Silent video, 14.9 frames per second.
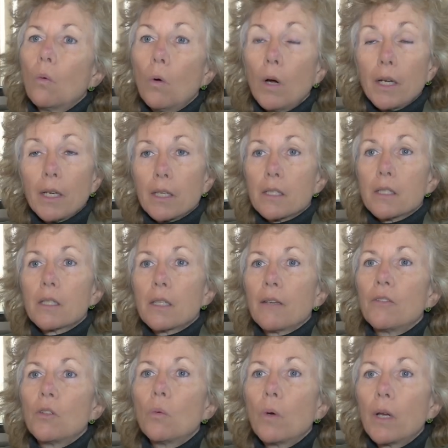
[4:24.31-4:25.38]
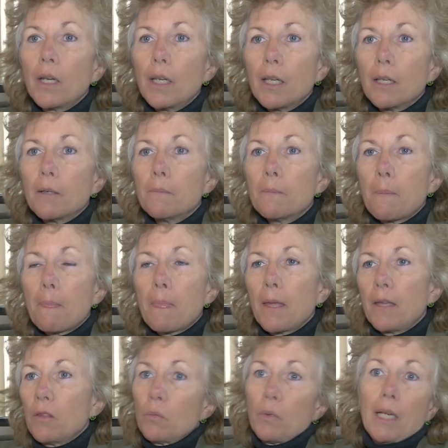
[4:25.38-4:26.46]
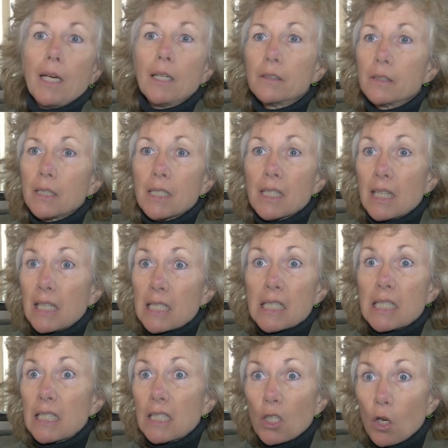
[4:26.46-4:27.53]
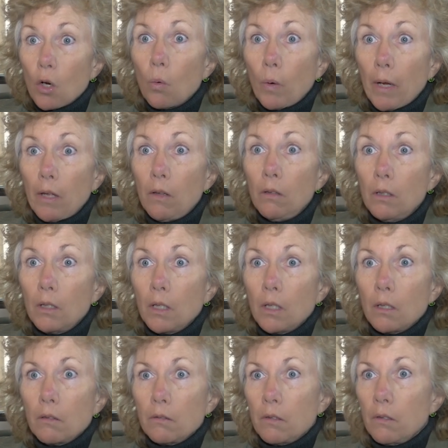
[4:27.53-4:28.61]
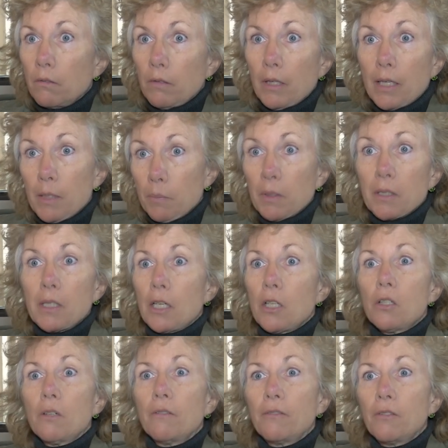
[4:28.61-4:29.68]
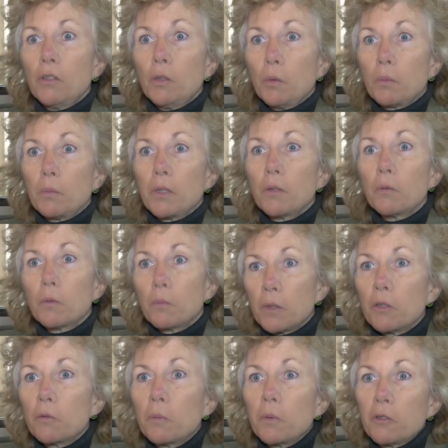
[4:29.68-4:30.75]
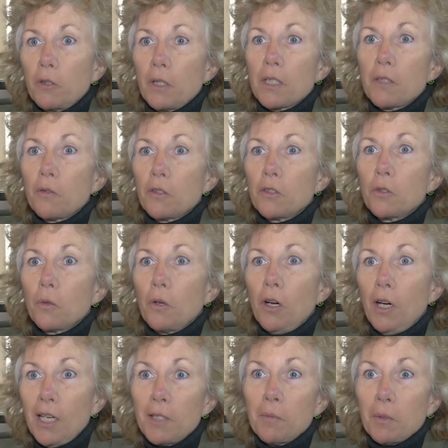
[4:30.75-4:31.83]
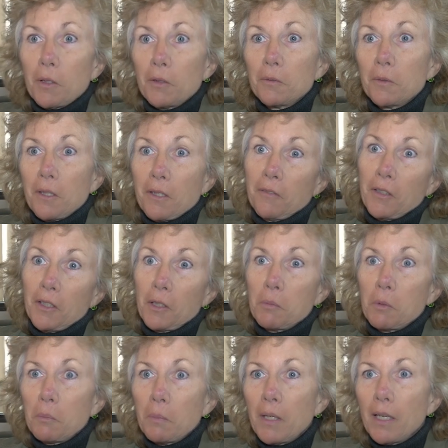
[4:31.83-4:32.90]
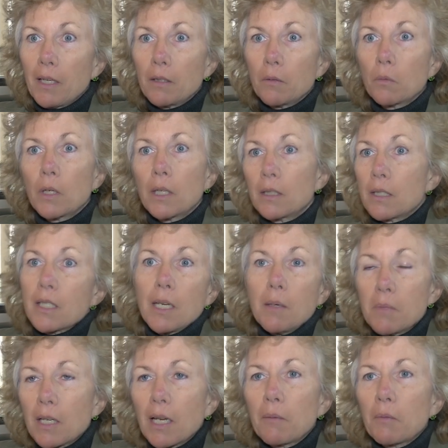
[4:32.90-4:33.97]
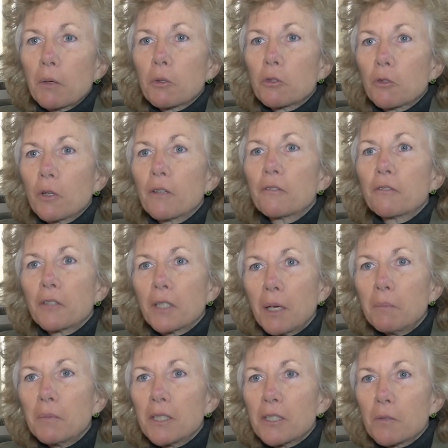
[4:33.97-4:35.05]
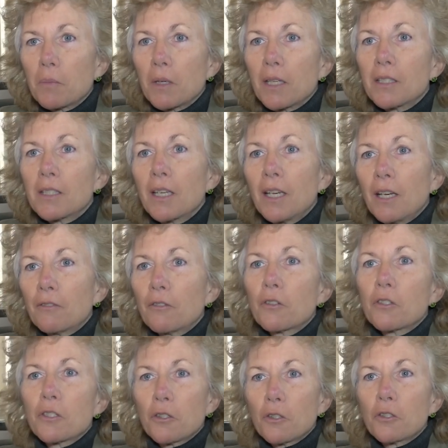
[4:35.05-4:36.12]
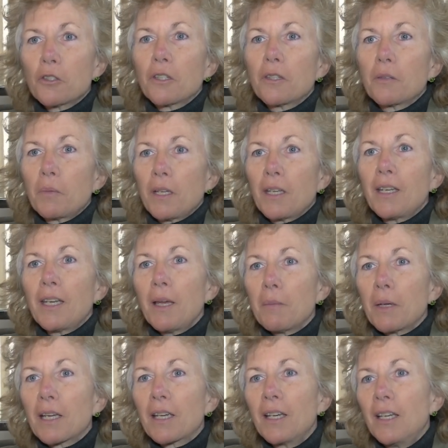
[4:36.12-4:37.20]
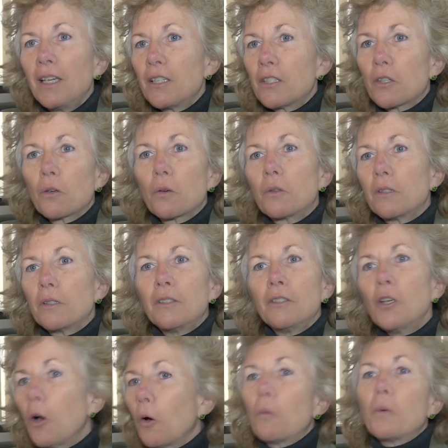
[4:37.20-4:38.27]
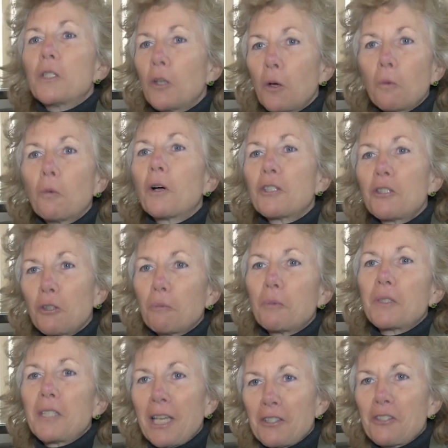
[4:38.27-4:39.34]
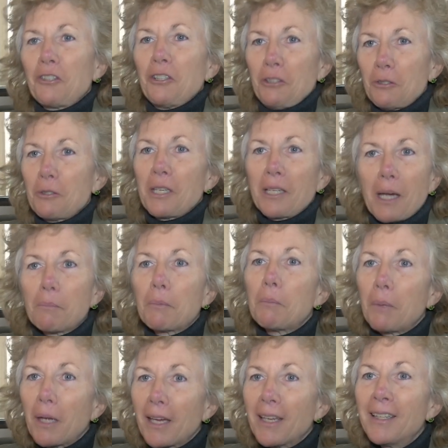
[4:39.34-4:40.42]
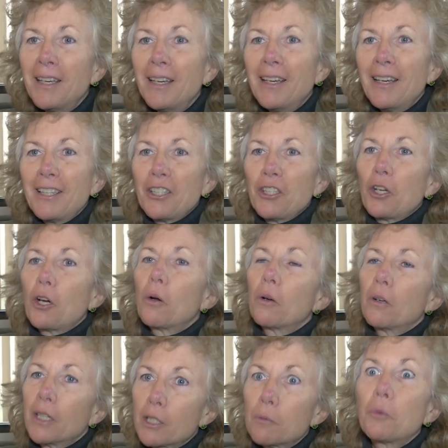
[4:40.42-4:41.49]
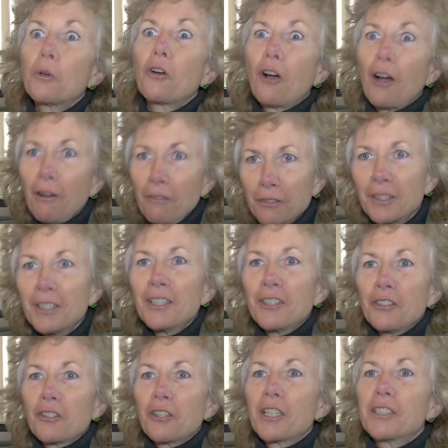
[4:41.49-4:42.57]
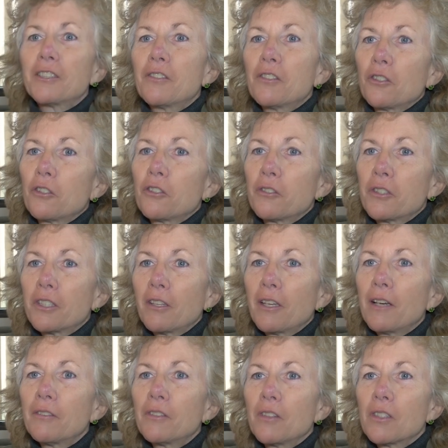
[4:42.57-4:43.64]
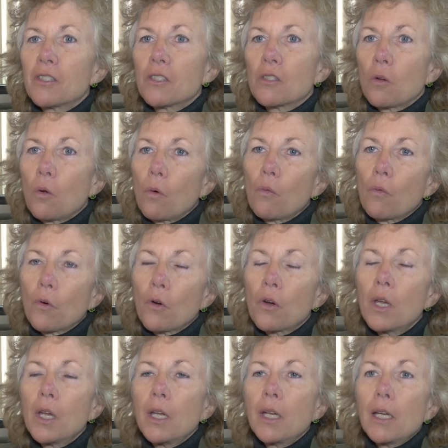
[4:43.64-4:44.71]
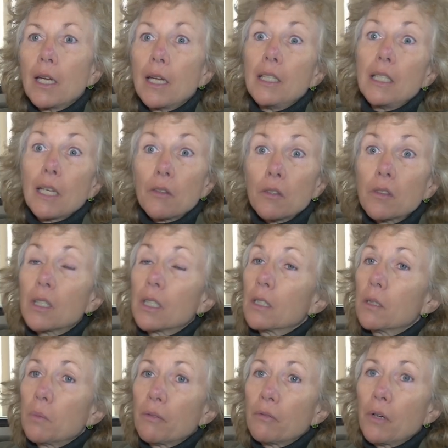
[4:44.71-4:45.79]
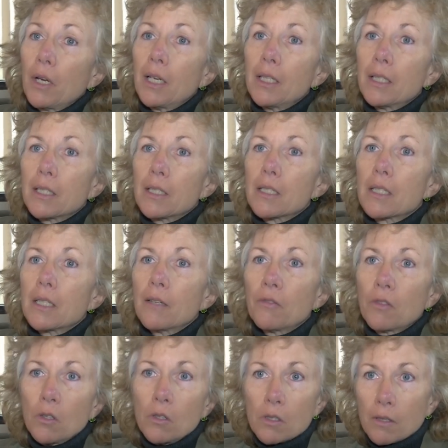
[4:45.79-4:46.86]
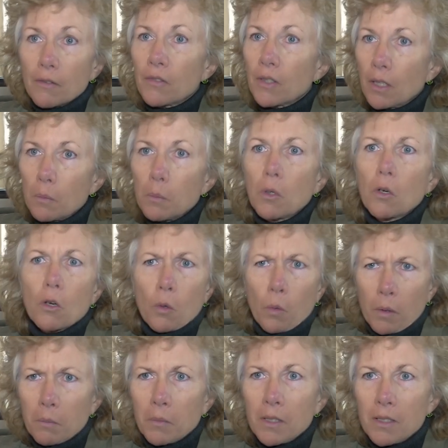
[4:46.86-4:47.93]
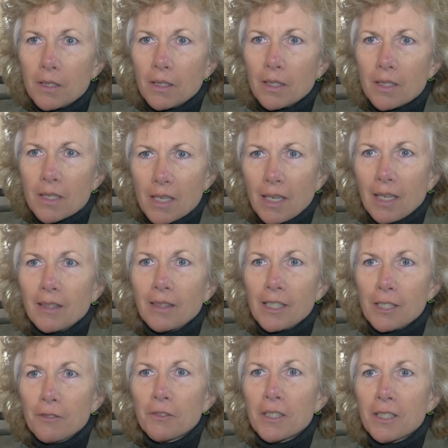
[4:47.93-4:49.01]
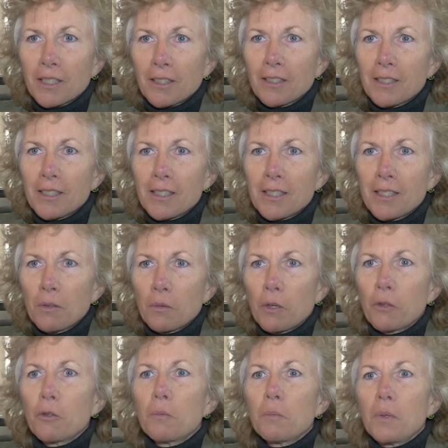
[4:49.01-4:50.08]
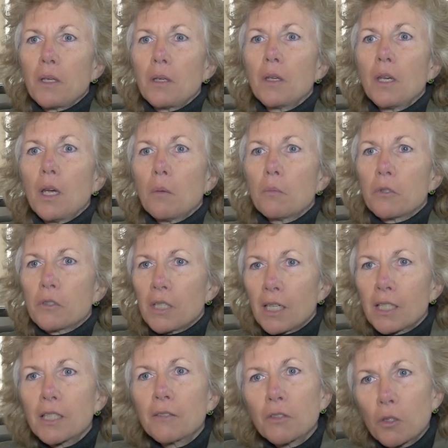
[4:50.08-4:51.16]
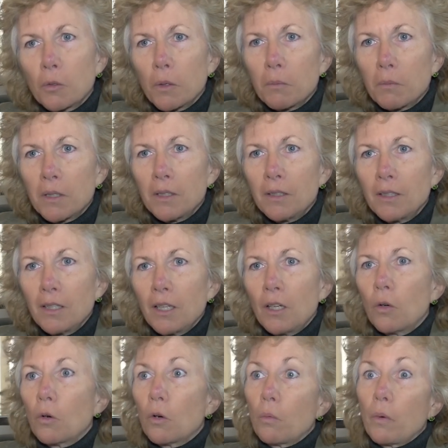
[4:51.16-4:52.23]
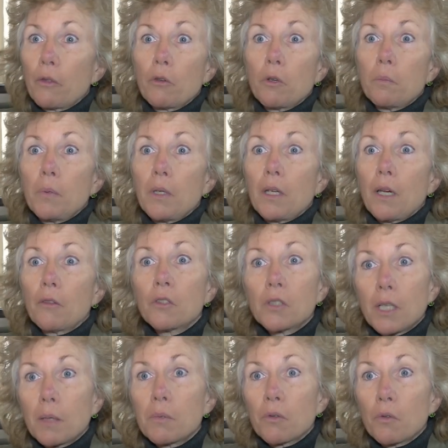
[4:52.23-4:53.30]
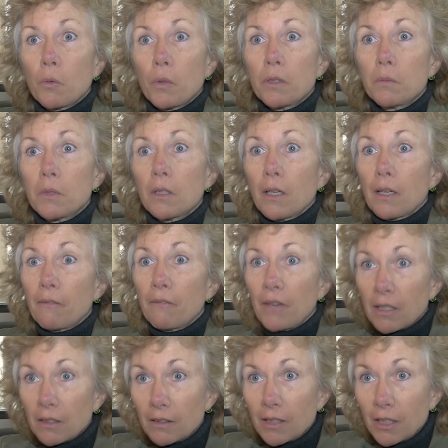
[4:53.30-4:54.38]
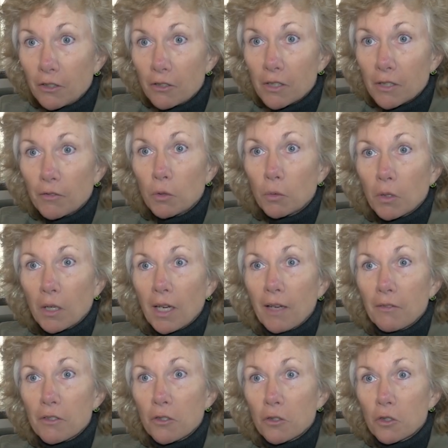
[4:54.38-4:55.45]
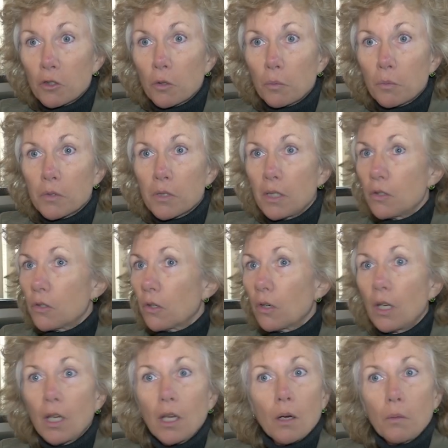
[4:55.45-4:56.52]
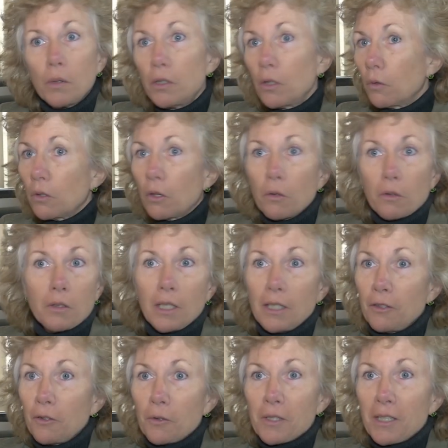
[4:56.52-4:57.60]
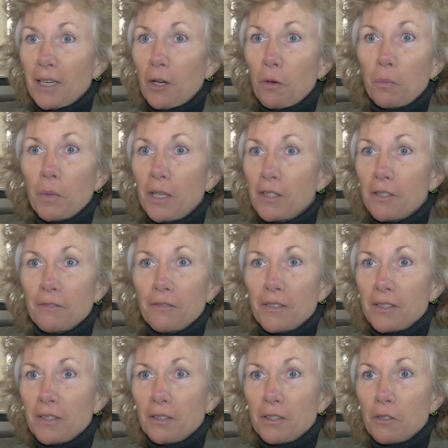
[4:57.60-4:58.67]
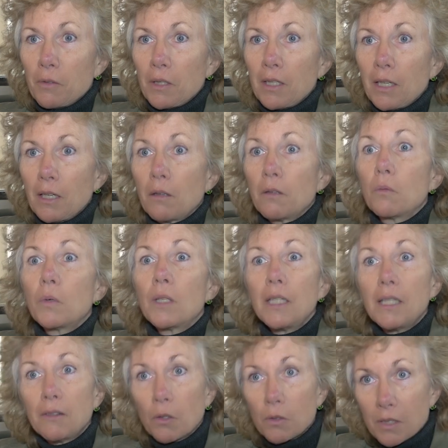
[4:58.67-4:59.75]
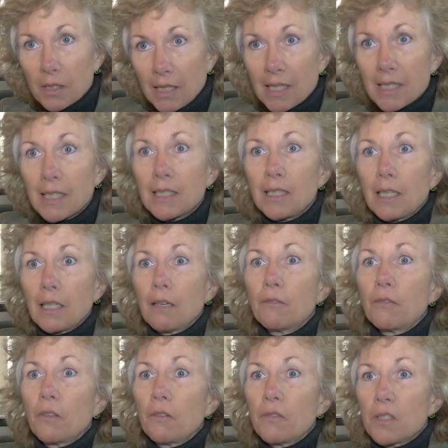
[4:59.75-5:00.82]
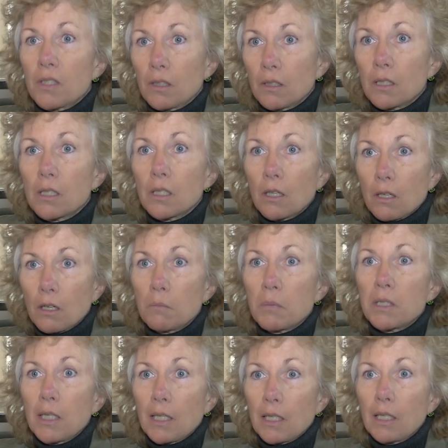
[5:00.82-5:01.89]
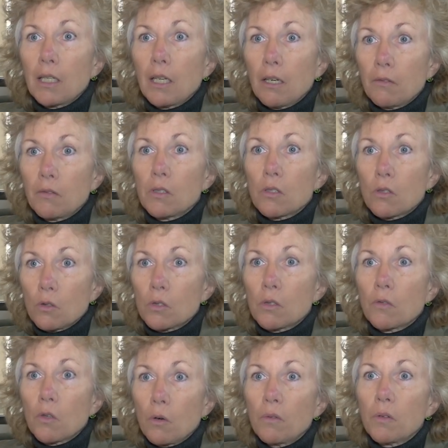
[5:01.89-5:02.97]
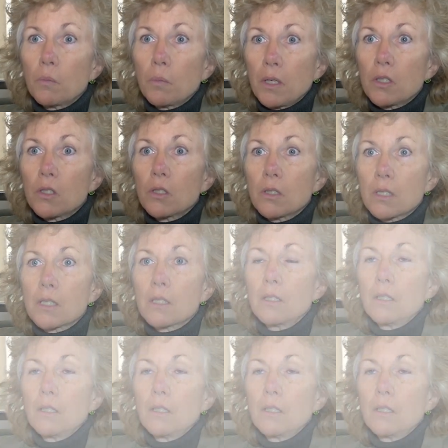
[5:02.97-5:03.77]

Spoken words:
One is if you went in and the reality is things didn't go well, the expectation fully would be you'd be transferred to a hospital with an available bed at the same time that we're trying to free up these beds for a surge in the pandemic. So no, we don't want you potentially using up a bed. Let's put off your elective surgery till after this is over. And the other thing, to be frank, is if there's available equipment inside these facilities, whether it be protective equipment or whether it be other types of equipment like ventilators, if you're going to have a surgical procedure, we don't need those in outpatient facilities right now. We need those designated for the facilities that are going to be taking care of the surge of COVID patients.